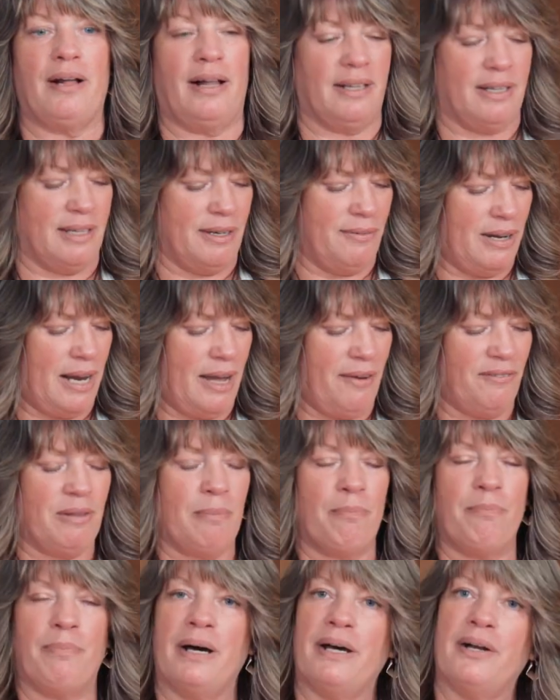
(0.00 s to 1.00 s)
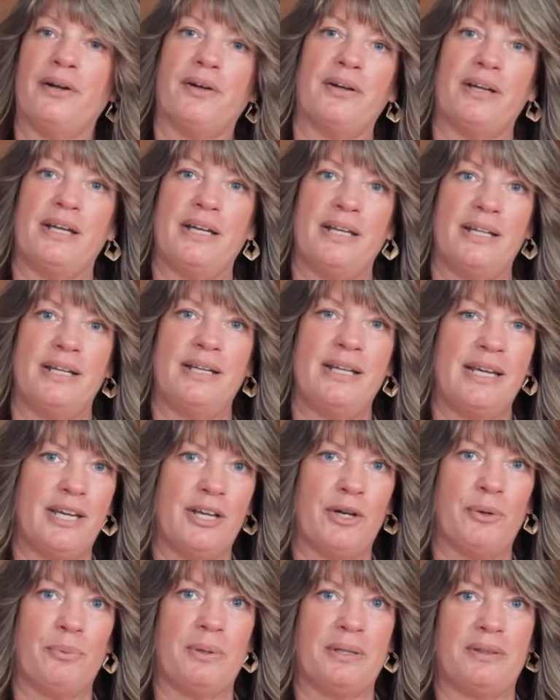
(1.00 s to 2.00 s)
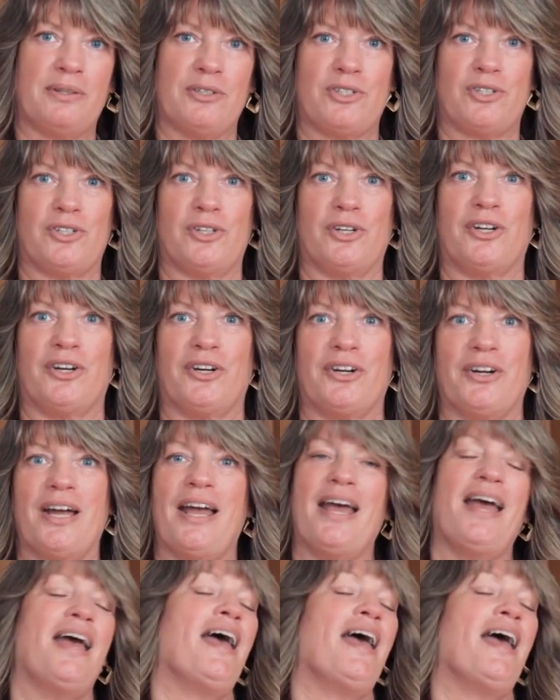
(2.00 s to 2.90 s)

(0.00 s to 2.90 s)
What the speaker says: I'll even have the butter in here with the sugar,